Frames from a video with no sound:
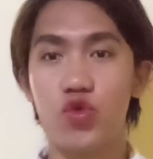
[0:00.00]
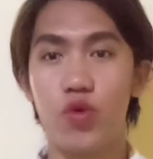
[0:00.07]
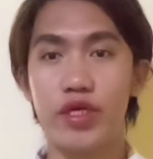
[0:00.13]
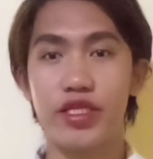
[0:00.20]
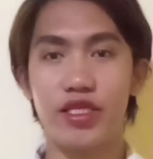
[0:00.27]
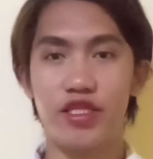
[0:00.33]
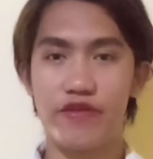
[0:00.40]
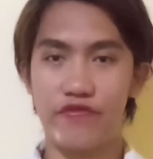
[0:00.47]
to
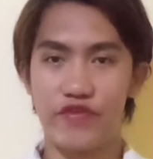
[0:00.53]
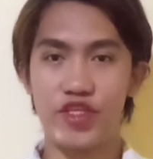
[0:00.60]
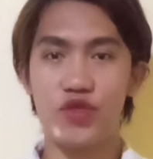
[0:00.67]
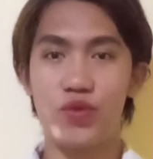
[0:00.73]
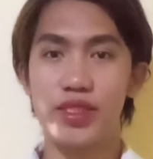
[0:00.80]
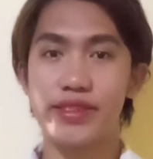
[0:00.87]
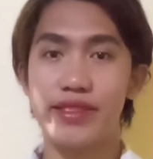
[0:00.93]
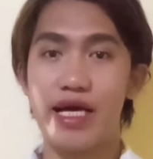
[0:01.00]
an
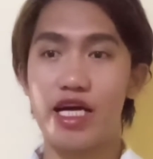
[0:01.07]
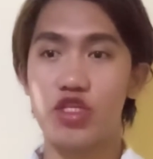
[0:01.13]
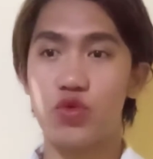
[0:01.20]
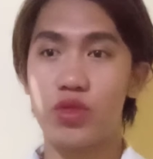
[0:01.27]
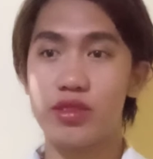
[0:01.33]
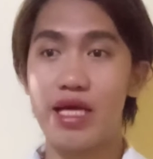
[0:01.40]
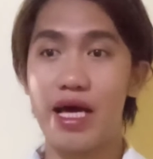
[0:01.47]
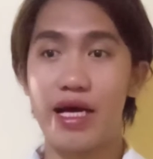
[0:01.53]
individual's
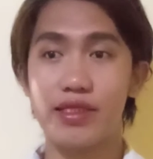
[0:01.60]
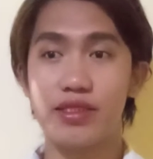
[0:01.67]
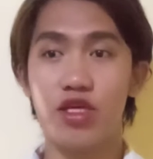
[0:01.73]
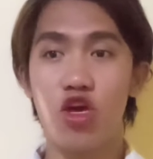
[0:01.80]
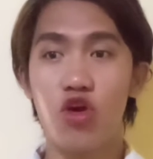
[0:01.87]
actual task,